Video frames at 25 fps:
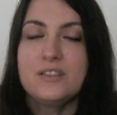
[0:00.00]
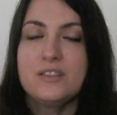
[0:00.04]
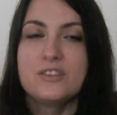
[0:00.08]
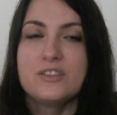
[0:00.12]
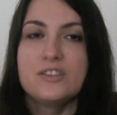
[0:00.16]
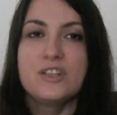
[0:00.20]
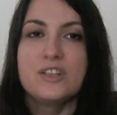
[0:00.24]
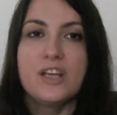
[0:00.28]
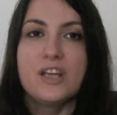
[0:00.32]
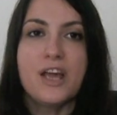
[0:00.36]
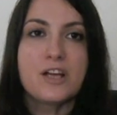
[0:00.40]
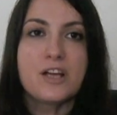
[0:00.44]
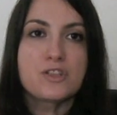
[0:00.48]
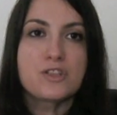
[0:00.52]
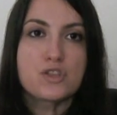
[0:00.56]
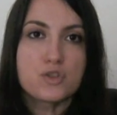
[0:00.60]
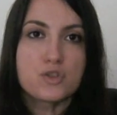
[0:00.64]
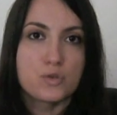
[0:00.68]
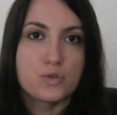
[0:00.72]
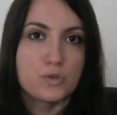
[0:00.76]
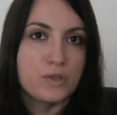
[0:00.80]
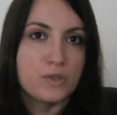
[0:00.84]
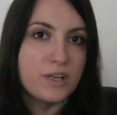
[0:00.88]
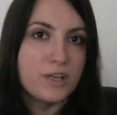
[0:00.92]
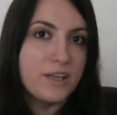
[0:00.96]

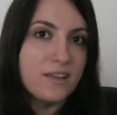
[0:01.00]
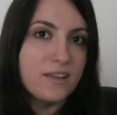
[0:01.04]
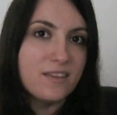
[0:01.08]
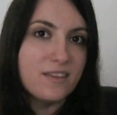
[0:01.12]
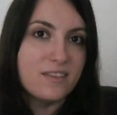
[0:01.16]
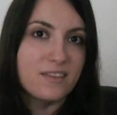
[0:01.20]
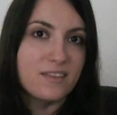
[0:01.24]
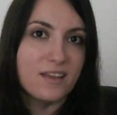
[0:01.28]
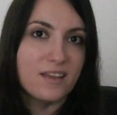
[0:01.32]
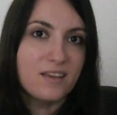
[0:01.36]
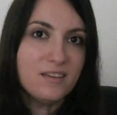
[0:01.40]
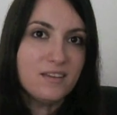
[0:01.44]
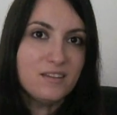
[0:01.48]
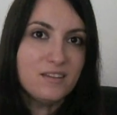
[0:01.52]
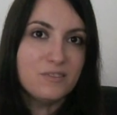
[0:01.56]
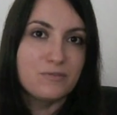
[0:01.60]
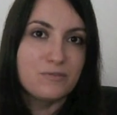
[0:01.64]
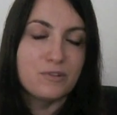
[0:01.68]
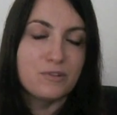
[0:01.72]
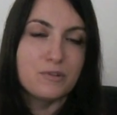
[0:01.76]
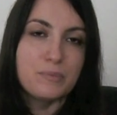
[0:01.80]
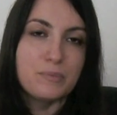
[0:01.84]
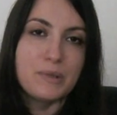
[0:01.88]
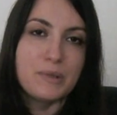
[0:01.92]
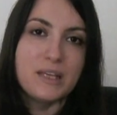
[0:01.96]
reassuring thing
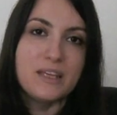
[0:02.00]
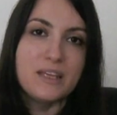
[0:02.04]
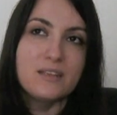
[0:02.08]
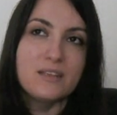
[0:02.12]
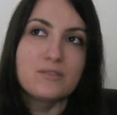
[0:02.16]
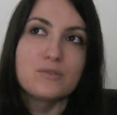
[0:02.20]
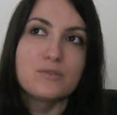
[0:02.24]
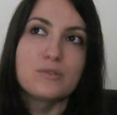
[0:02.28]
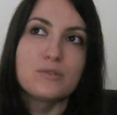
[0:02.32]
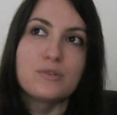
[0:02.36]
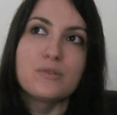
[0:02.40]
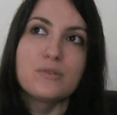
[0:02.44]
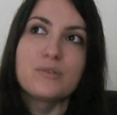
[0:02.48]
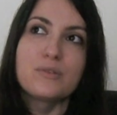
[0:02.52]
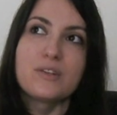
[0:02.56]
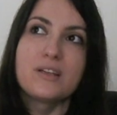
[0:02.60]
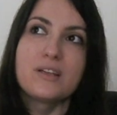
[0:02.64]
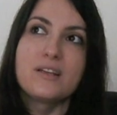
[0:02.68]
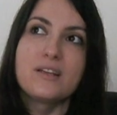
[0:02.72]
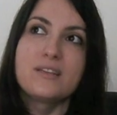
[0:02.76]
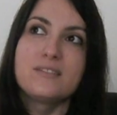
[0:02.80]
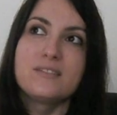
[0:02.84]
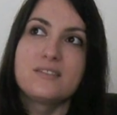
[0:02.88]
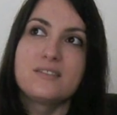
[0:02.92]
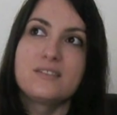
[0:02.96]
for me to know
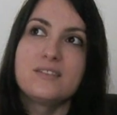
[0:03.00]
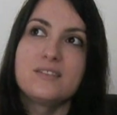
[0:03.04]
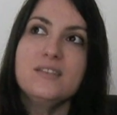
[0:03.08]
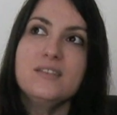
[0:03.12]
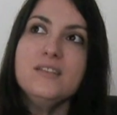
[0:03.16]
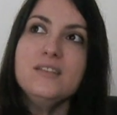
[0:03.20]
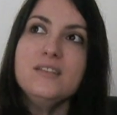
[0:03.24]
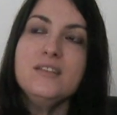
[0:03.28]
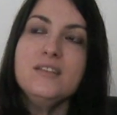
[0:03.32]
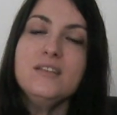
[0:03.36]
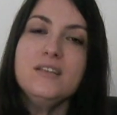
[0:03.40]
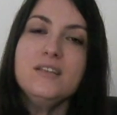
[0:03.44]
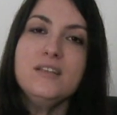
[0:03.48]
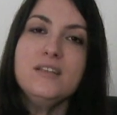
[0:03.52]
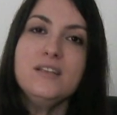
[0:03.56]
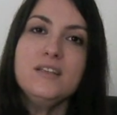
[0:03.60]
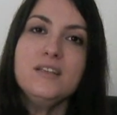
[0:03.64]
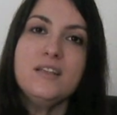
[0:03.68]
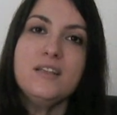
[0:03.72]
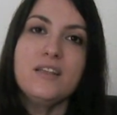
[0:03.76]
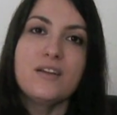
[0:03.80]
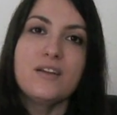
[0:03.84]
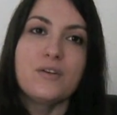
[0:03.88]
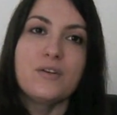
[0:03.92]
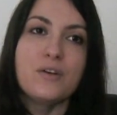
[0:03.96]
that
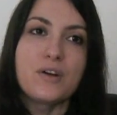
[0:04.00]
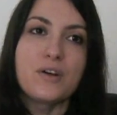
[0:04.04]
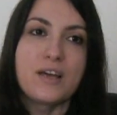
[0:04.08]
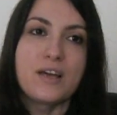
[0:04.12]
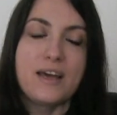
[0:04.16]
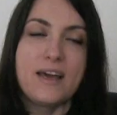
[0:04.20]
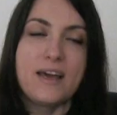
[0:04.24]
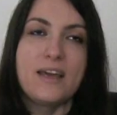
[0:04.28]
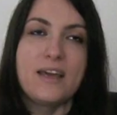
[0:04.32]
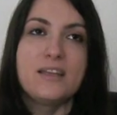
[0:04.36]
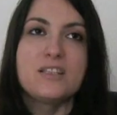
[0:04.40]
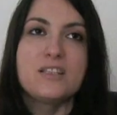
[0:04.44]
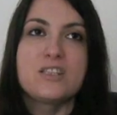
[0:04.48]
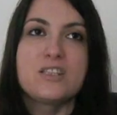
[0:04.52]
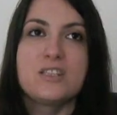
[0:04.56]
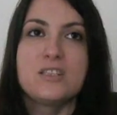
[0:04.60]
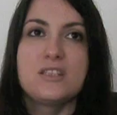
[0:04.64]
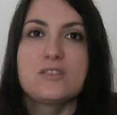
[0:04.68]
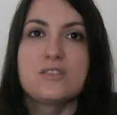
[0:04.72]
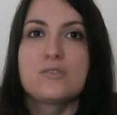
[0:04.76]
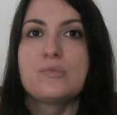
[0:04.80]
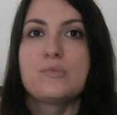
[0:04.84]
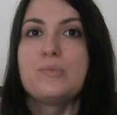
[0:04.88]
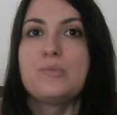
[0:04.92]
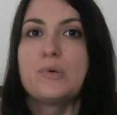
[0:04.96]
okay,
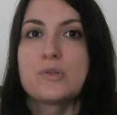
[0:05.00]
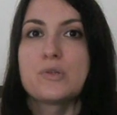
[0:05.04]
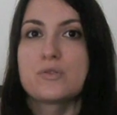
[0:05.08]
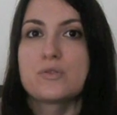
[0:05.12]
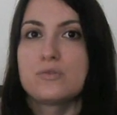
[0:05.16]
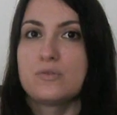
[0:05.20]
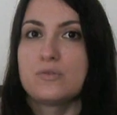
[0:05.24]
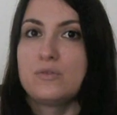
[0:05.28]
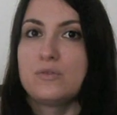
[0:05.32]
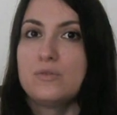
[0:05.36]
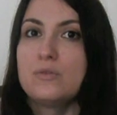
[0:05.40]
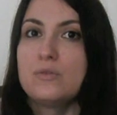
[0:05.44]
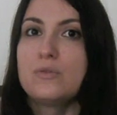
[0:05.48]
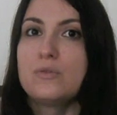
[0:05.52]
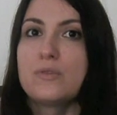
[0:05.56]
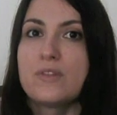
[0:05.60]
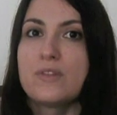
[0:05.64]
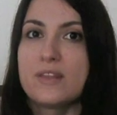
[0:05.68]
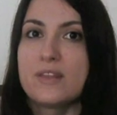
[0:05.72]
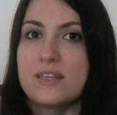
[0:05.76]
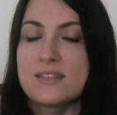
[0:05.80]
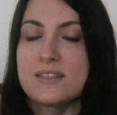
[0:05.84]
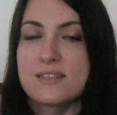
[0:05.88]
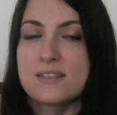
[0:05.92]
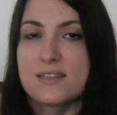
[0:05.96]
she's supposed to do
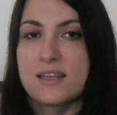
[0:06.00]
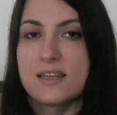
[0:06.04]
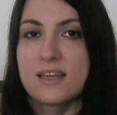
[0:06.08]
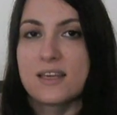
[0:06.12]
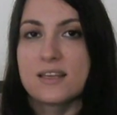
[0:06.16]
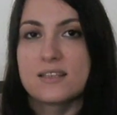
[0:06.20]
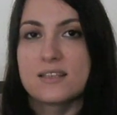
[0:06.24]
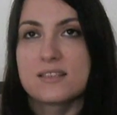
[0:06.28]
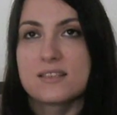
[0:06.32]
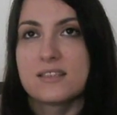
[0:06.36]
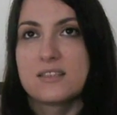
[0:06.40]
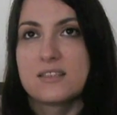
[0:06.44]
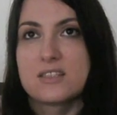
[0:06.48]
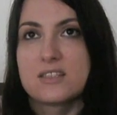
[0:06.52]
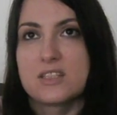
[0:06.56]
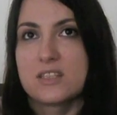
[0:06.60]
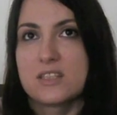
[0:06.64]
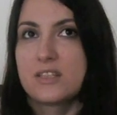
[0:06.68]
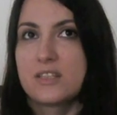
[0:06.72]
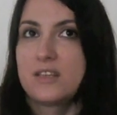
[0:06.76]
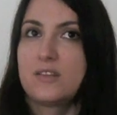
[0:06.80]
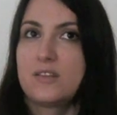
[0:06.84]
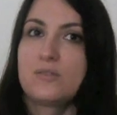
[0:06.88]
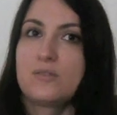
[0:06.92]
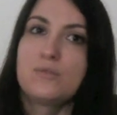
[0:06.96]
these things and
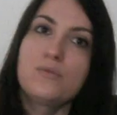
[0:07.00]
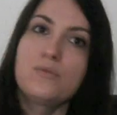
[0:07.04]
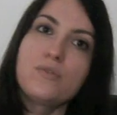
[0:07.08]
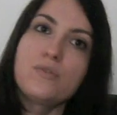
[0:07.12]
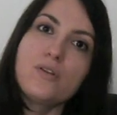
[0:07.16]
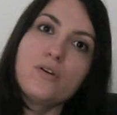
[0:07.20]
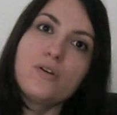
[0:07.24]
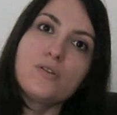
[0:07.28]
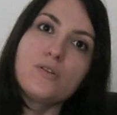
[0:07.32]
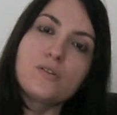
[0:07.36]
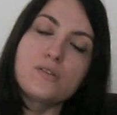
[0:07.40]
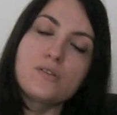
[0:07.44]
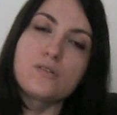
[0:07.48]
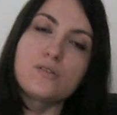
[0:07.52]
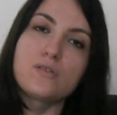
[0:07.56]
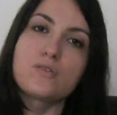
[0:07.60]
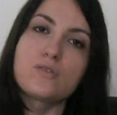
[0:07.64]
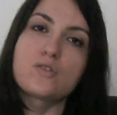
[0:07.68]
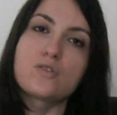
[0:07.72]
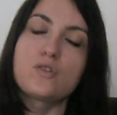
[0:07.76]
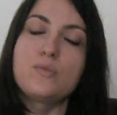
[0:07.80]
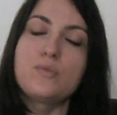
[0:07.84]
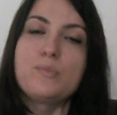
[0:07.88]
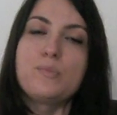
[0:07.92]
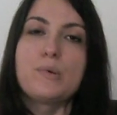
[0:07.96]
she can do those, so
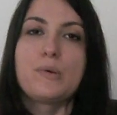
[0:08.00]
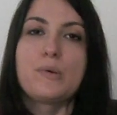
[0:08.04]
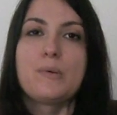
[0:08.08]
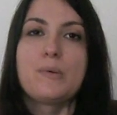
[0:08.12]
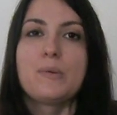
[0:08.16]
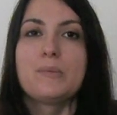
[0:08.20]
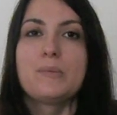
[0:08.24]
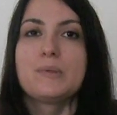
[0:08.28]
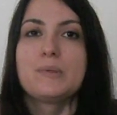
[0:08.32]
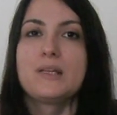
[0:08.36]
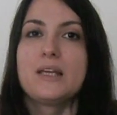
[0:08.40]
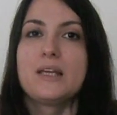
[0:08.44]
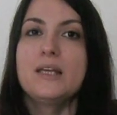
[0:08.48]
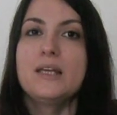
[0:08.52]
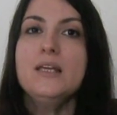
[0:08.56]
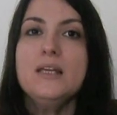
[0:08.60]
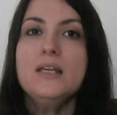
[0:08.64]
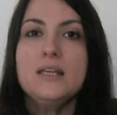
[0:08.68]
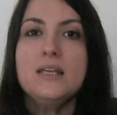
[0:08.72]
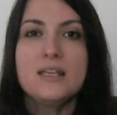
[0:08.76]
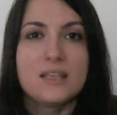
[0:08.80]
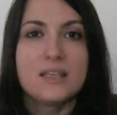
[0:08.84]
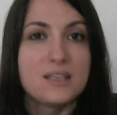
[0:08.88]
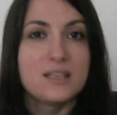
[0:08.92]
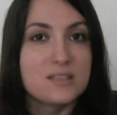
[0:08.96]
she probably
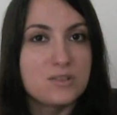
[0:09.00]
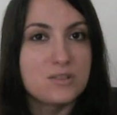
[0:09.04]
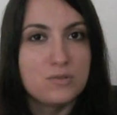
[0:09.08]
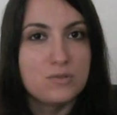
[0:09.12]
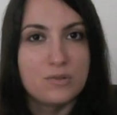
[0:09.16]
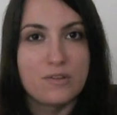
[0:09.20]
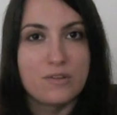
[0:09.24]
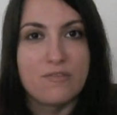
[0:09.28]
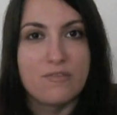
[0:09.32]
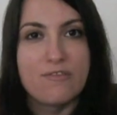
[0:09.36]
is doing